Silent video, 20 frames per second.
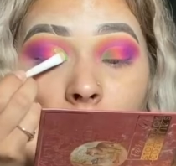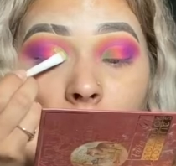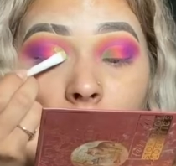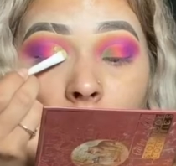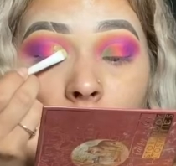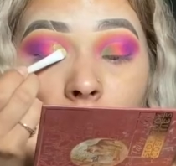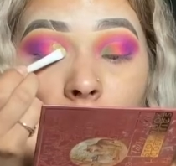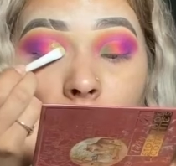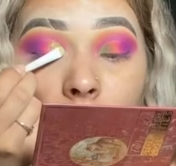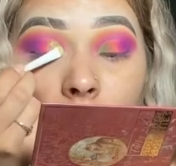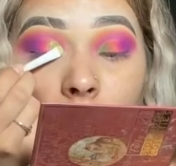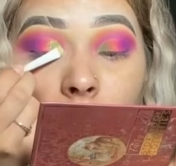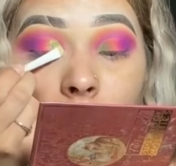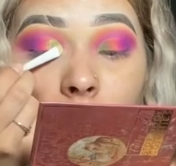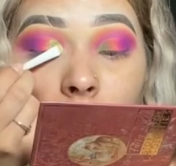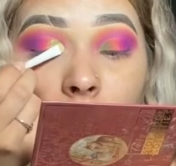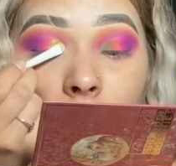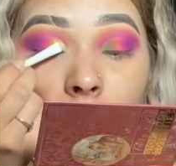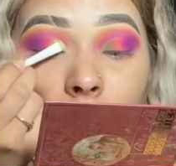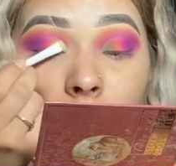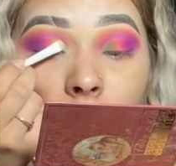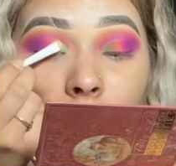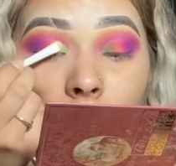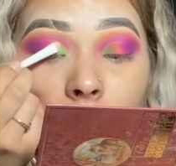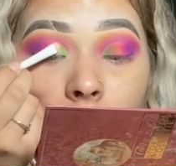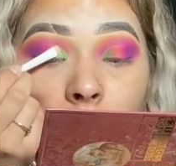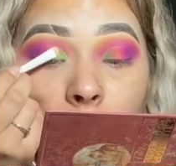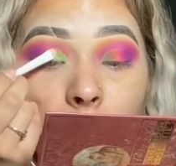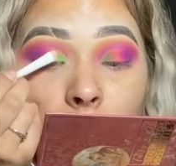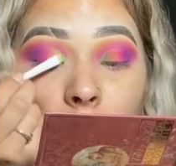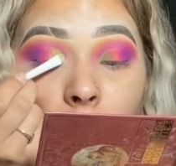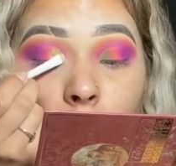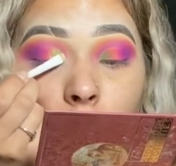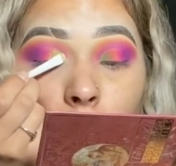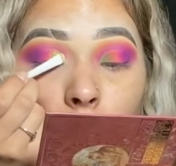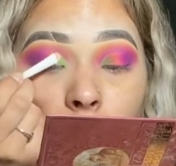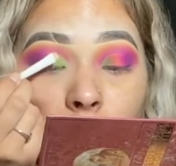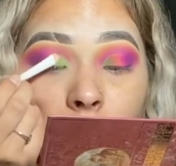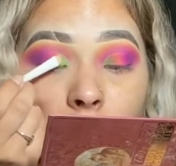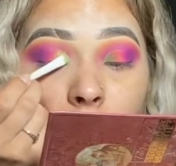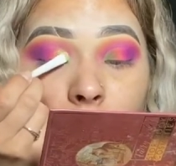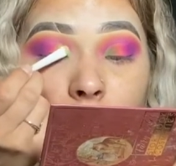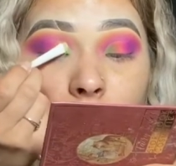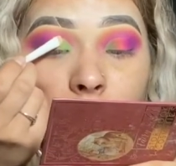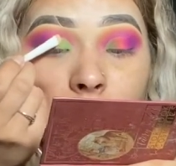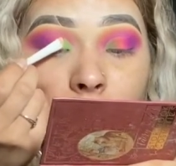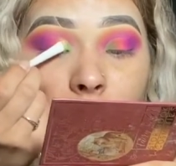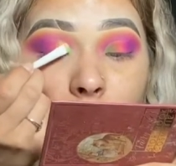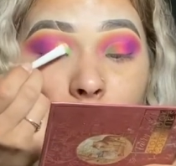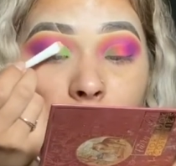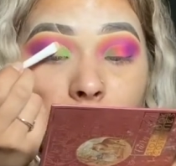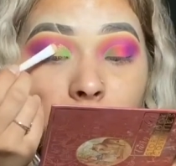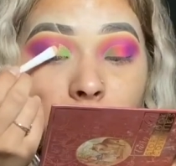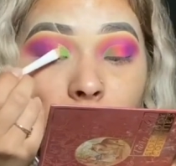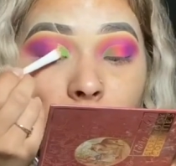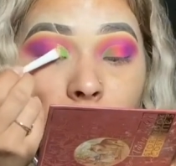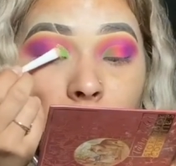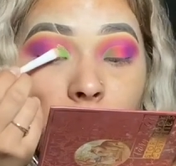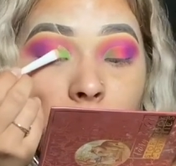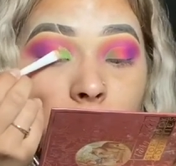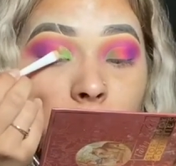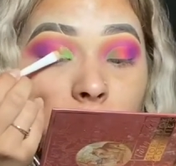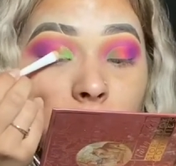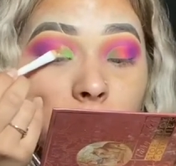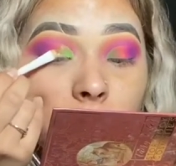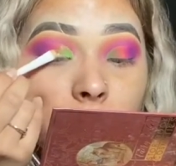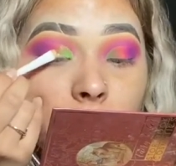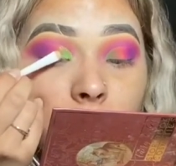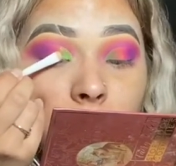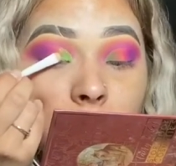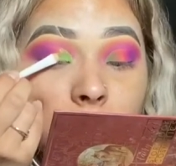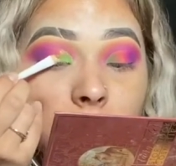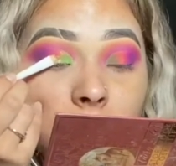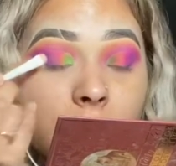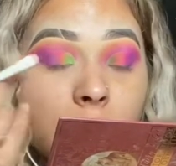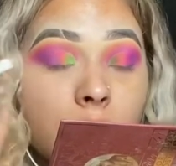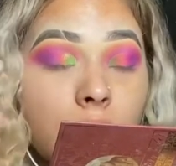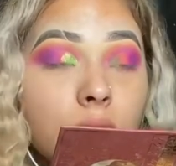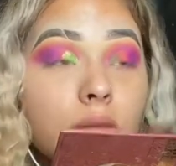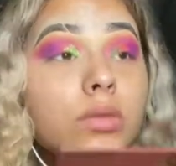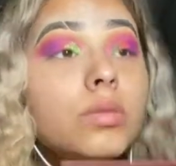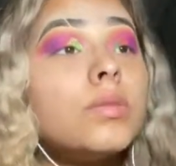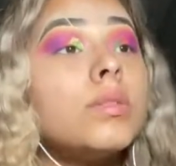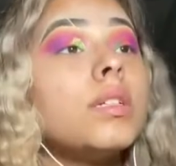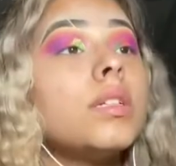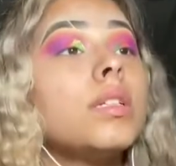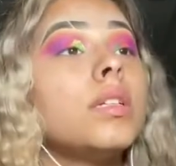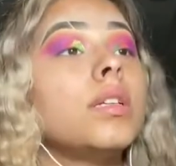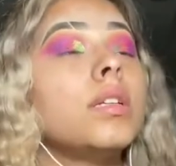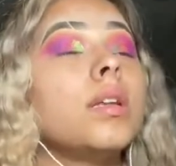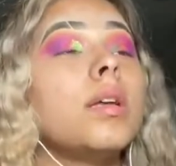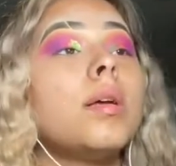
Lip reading: And I'm gonna do my nails and get ready, even though we're inside the house doing nothing.